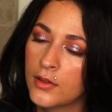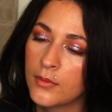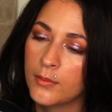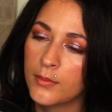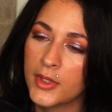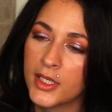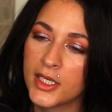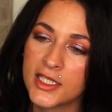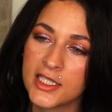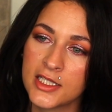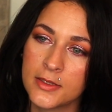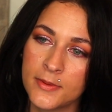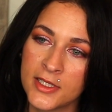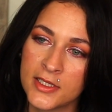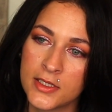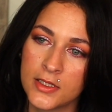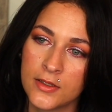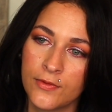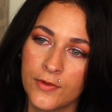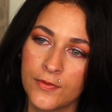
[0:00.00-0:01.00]
but
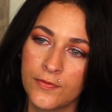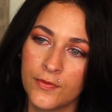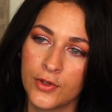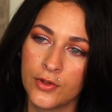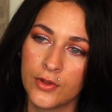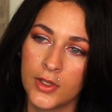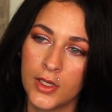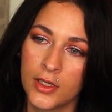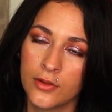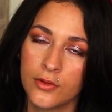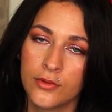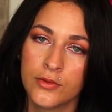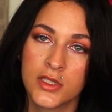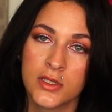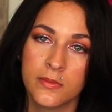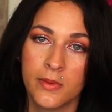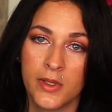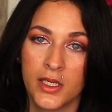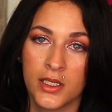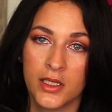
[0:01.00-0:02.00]
expensive if you're not used to
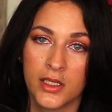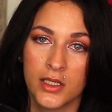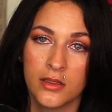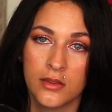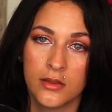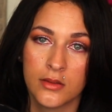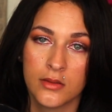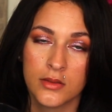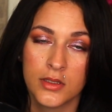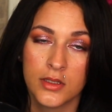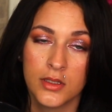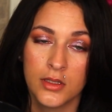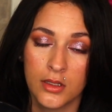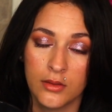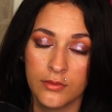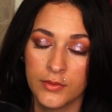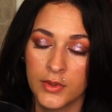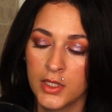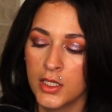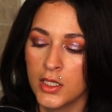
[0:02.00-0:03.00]
buying candles, you know?